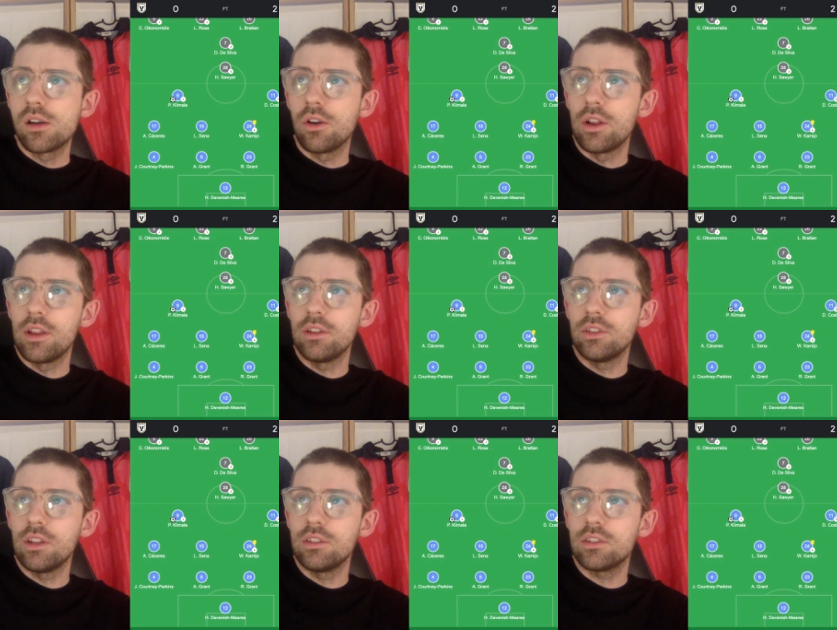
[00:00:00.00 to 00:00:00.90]

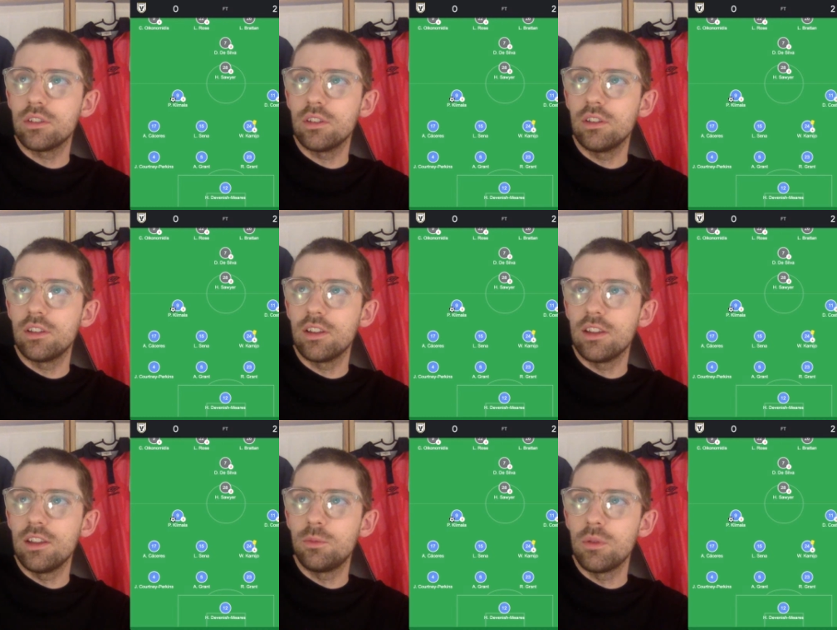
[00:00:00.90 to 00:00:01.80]
he's
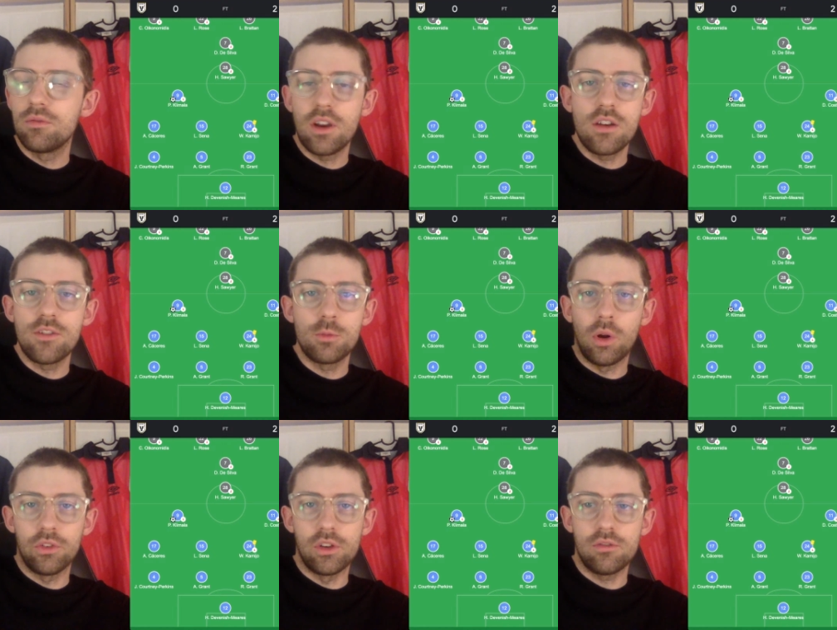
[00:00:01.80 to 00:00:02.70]
been very, very
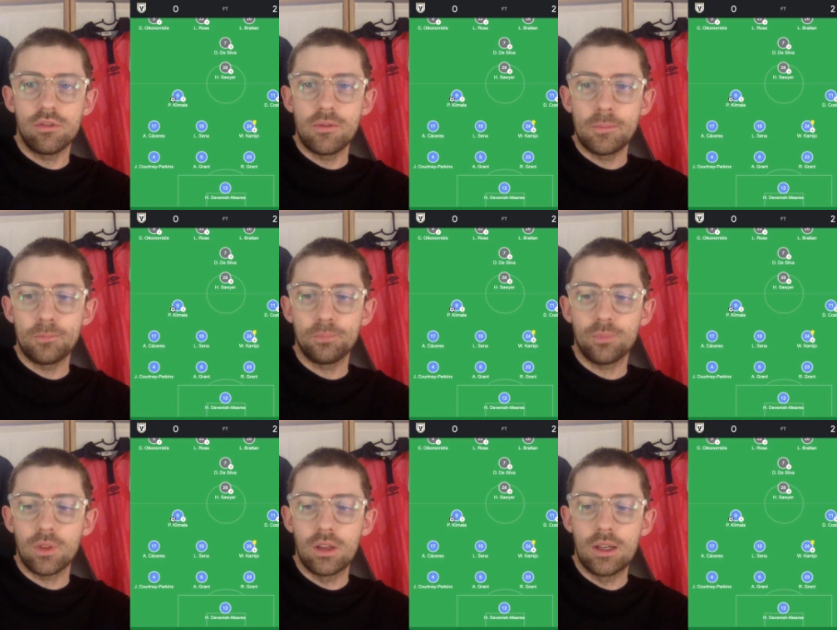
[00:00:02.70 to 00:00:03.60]
positive.
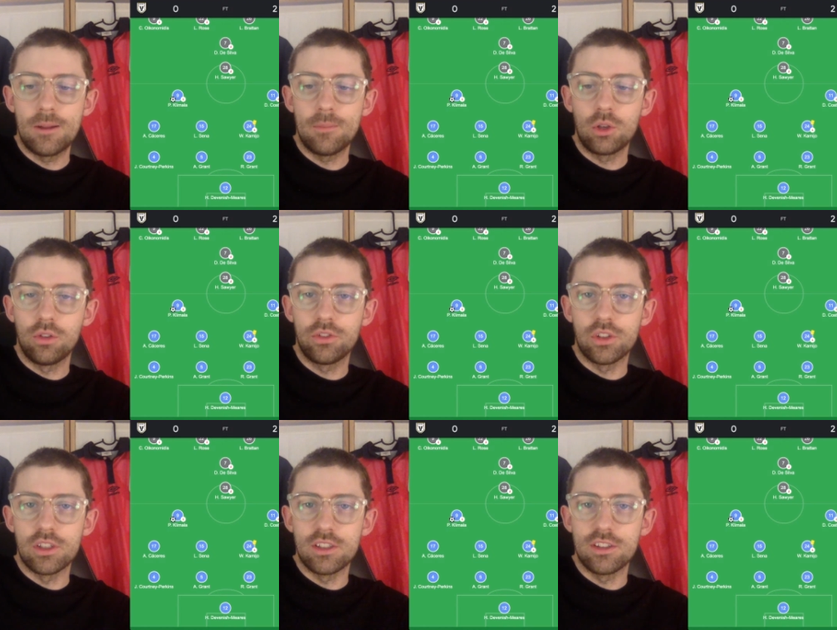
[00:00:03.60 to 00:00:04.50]
And
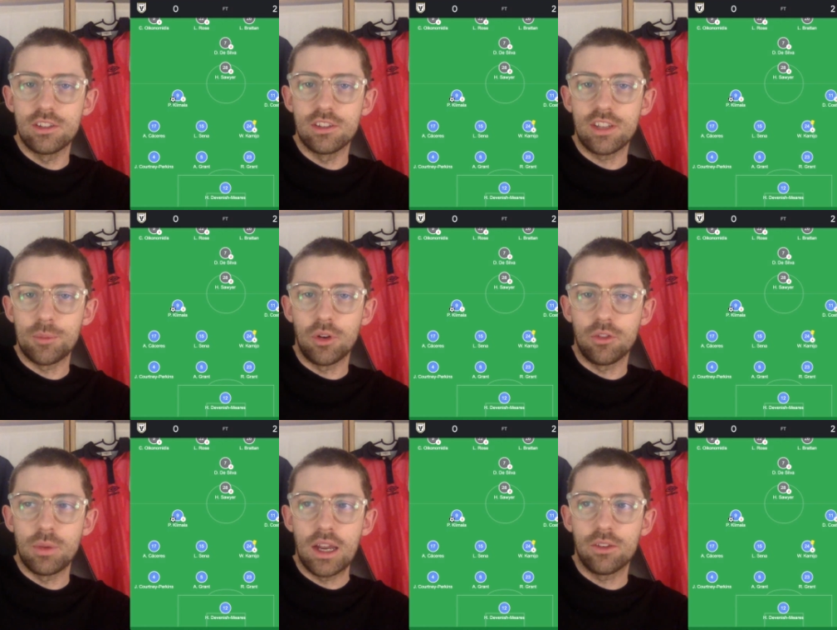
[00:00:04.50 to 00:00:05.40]
obviously, this is coming off the
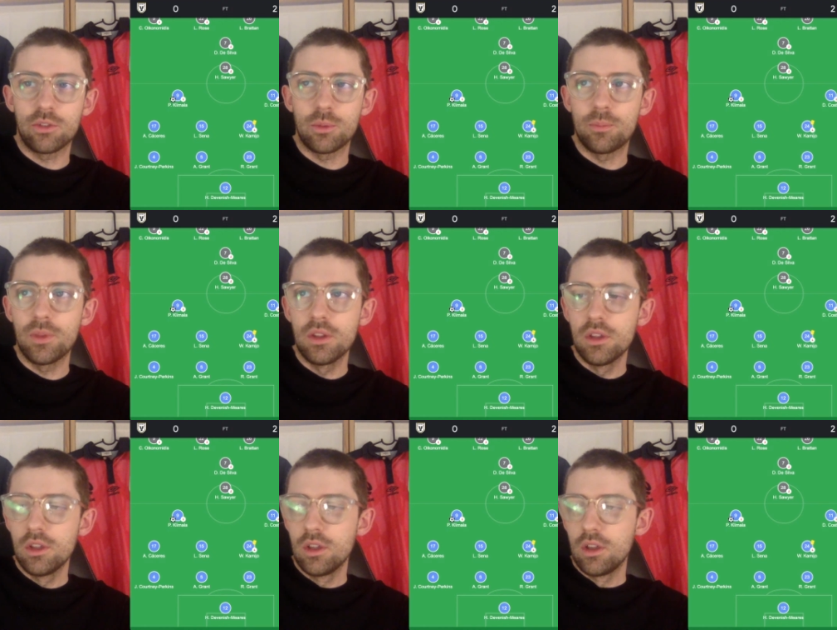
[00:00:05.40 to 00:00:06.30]
back of some
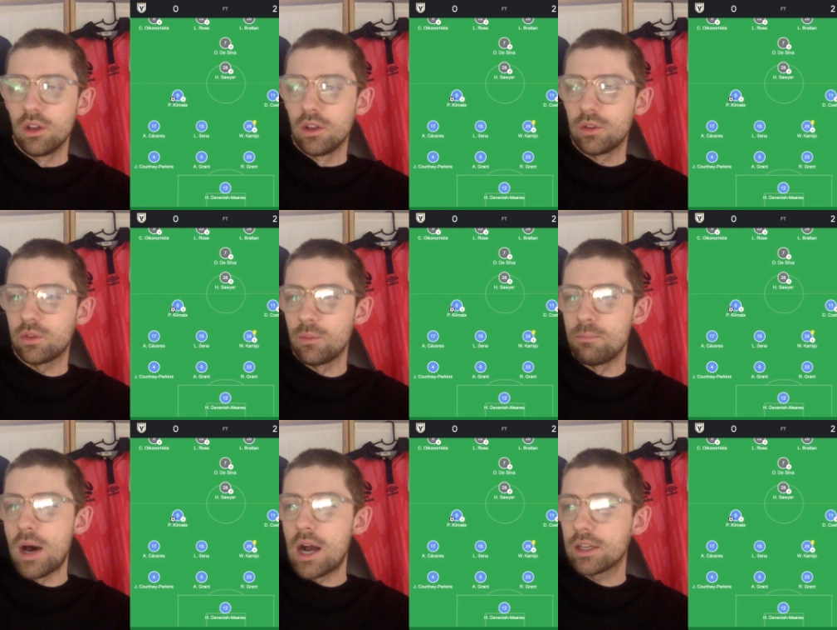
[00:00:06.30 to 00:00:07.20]

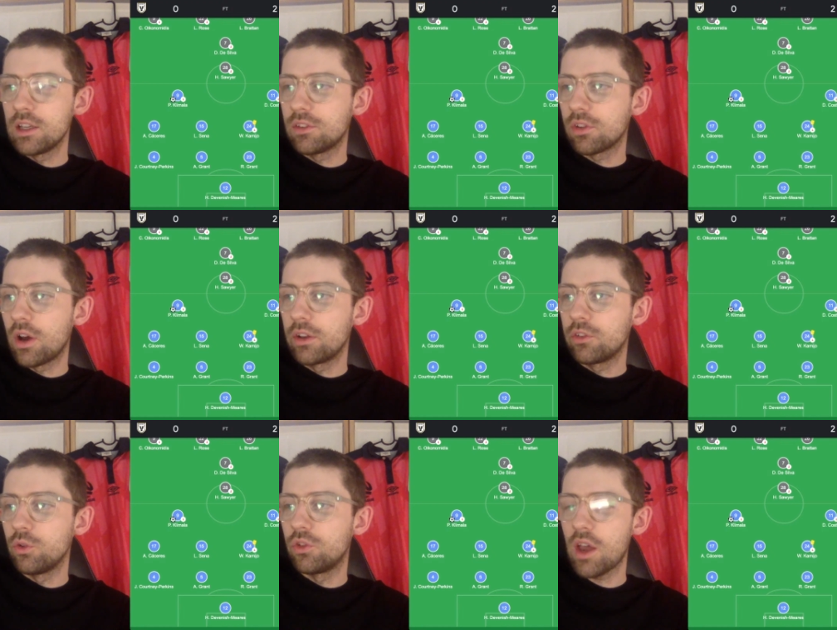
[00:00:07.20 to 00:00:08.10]
marquee signings
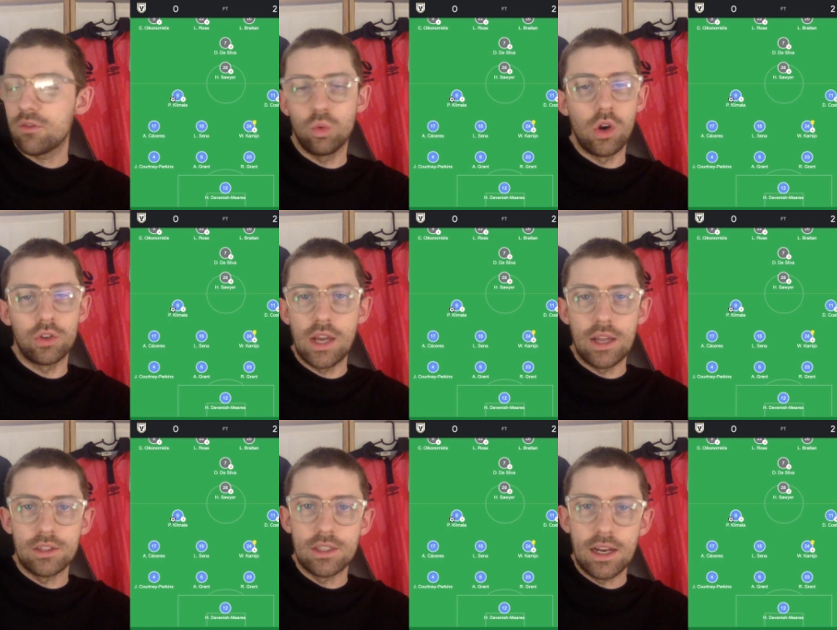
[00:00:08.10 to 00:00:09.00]
who just haven't worked out
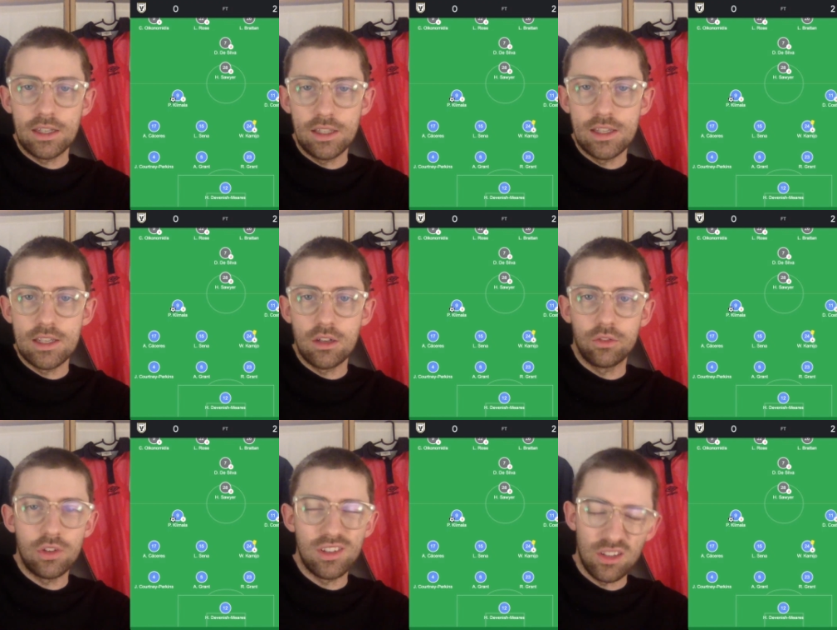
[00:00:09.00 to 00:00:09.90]
in the A-League.
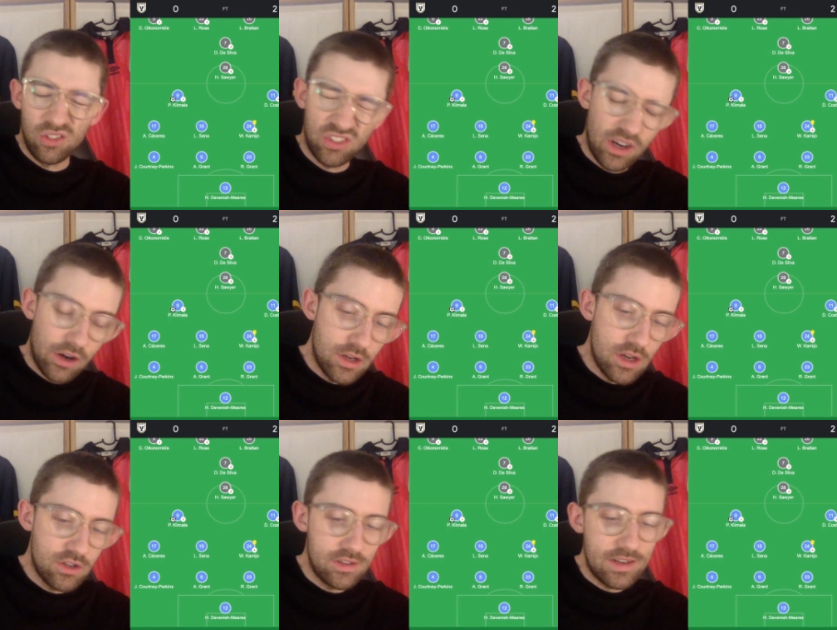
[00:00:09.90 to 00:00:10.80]
Obviously, Daniel
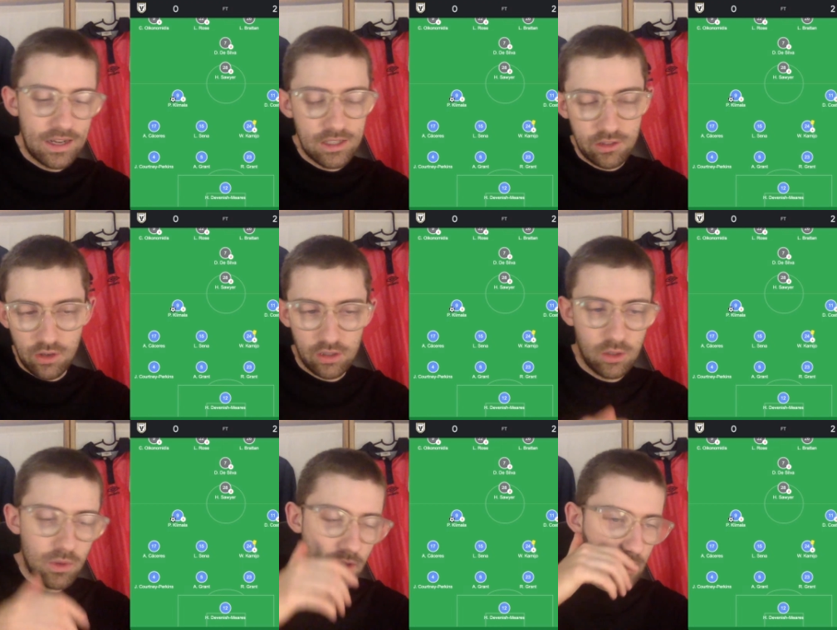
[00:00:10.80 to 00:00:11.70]
Sturridge and Nani struggling
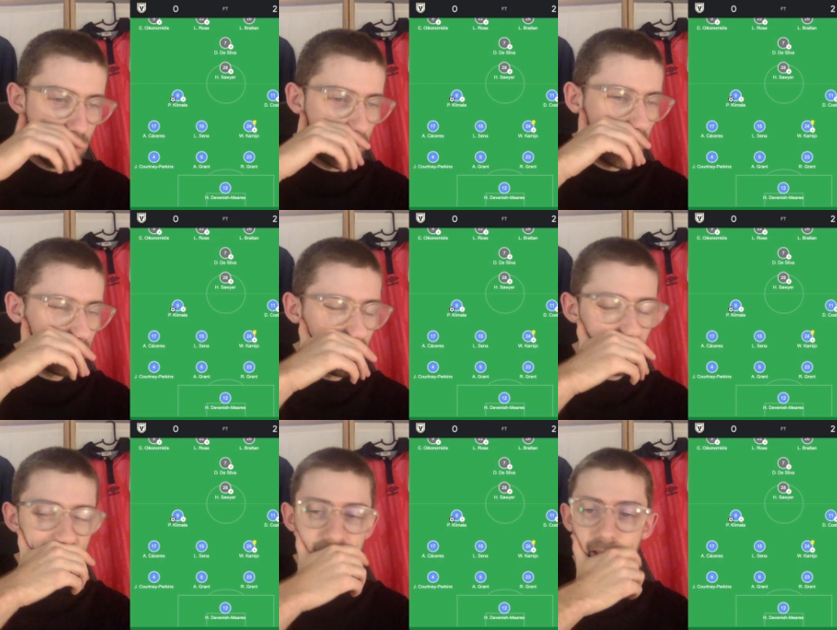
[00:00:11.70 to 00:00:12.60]
with injury,
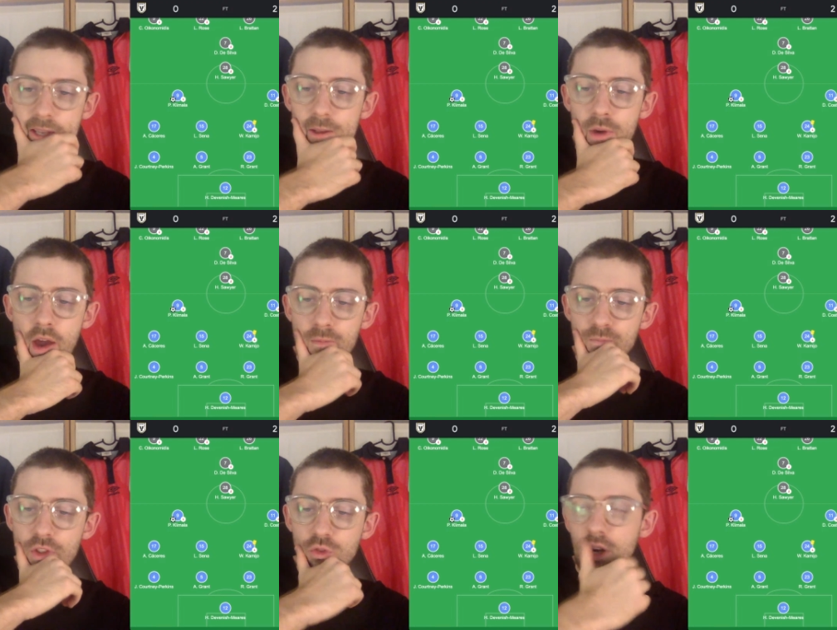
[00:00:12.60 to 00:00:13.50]
unfortunately. But
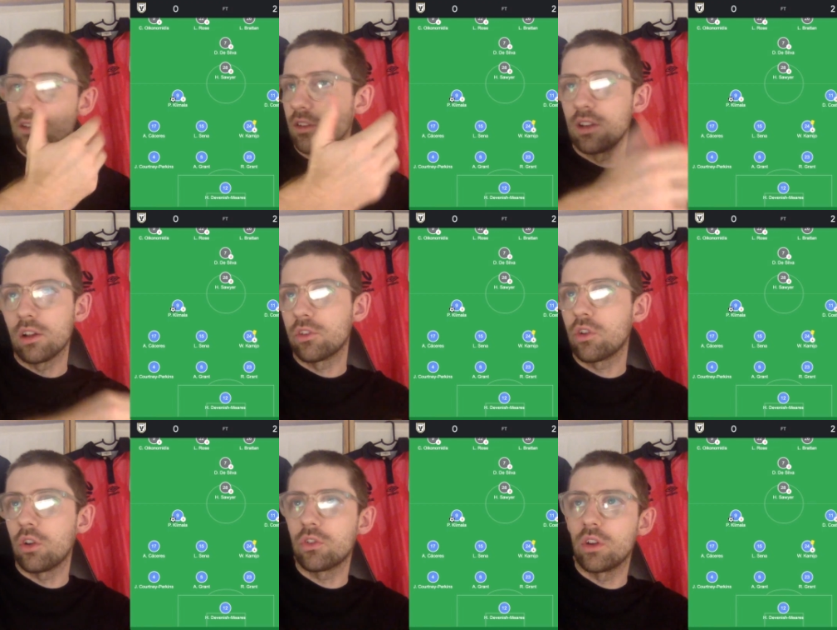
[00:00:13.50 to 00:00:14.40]
it's great to see Douglas
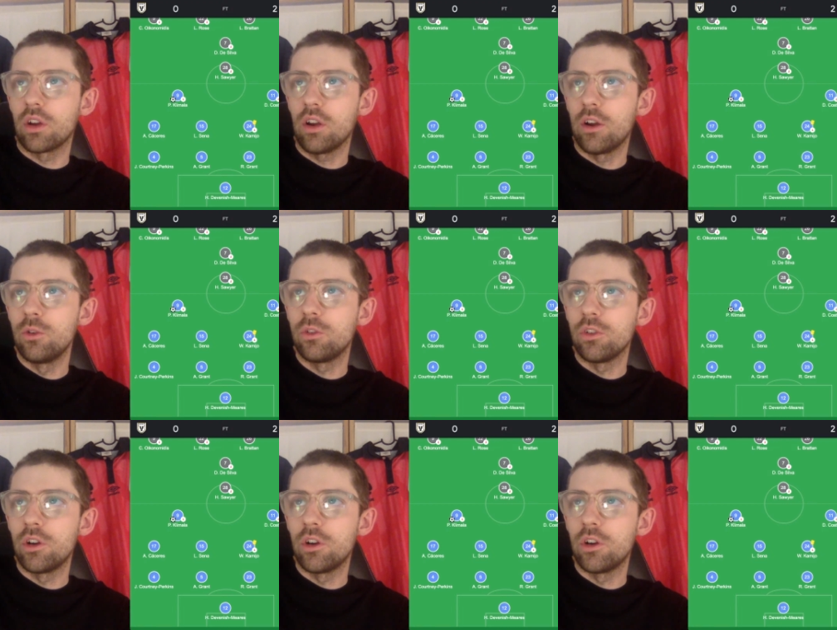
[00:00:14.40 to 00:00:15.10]
Costa, a guy who's,